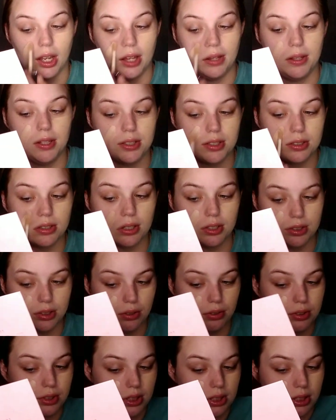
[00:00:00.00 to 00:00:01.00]
And this is
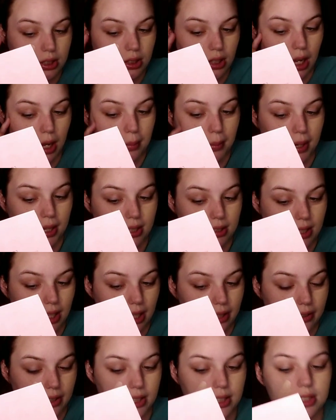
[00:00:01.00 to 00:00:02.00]
also not my
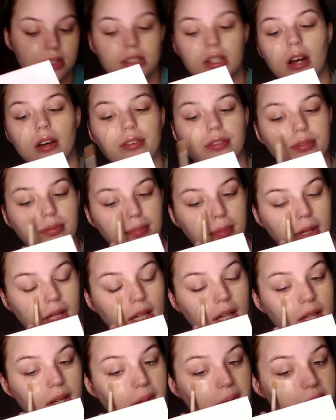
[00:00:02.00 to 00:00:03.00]
daily stuff
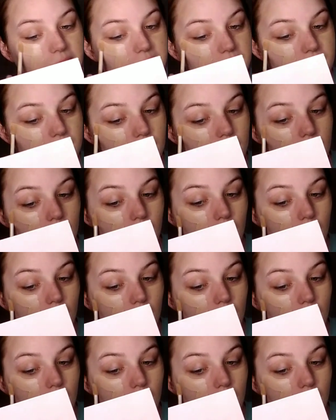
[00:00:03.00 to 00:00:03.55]
because